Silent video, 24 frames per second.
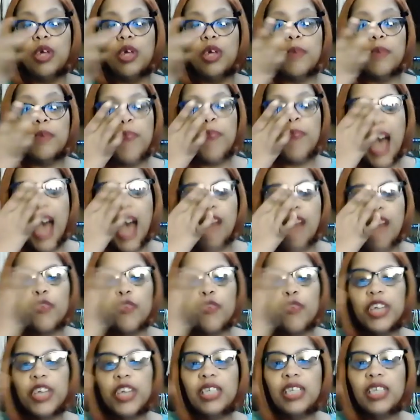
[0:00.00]
But I
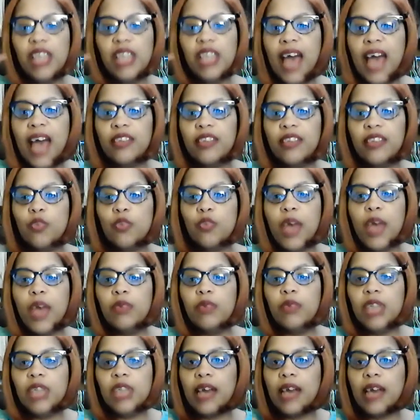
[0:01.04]
really liked the way it was
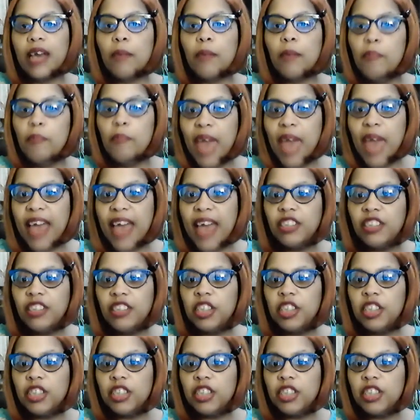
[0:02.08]
like a mesh,